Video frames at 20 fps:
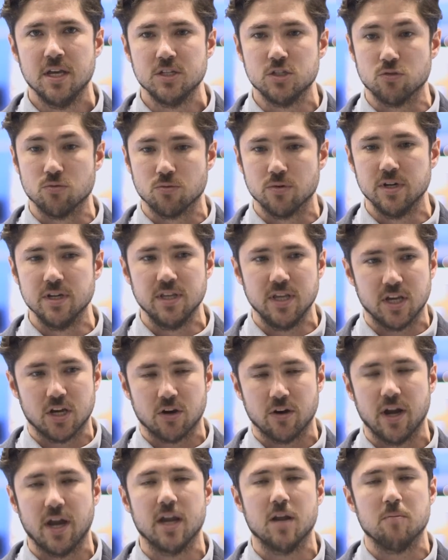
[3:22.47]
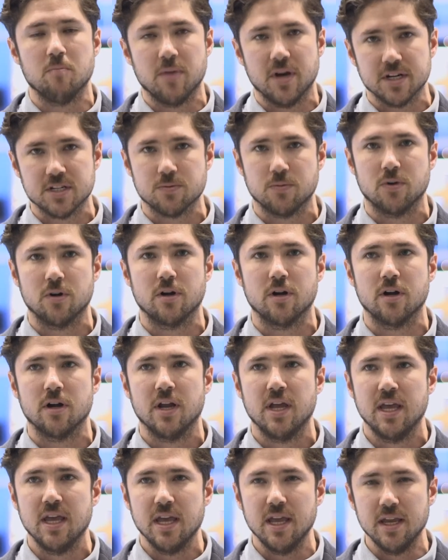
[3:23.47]
to really create a much more
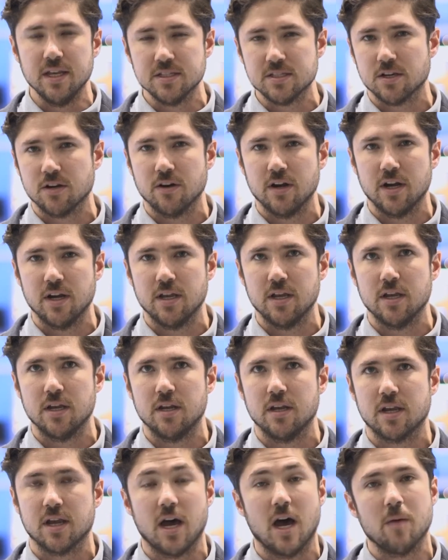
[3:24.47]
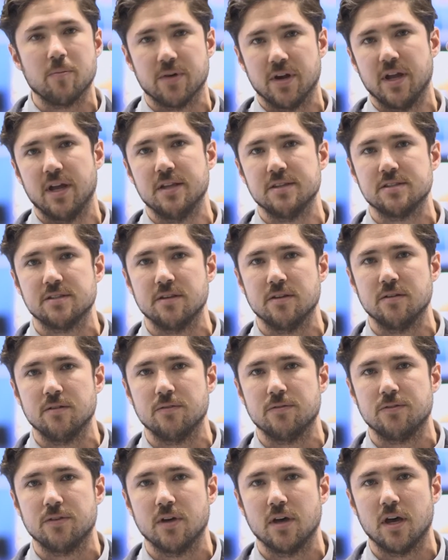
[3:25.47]
integrated, comprehensive,
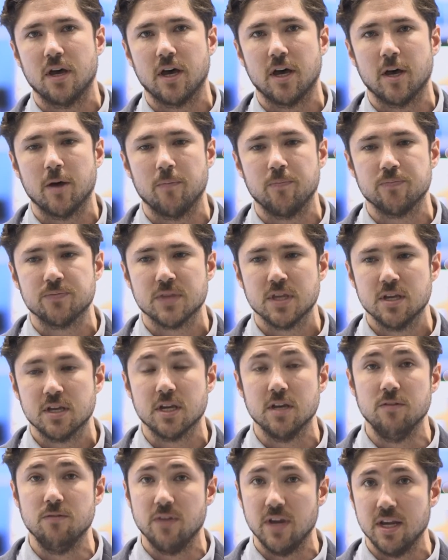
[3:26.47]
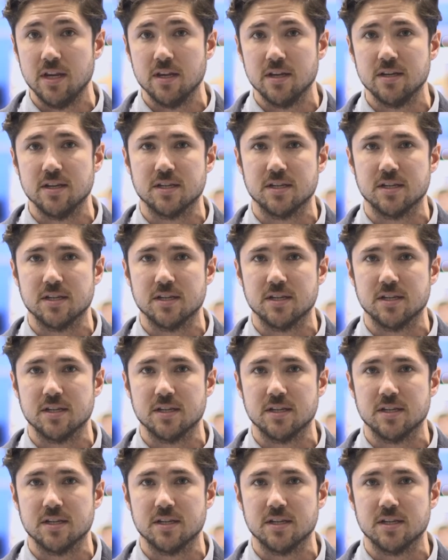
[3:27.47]
convenient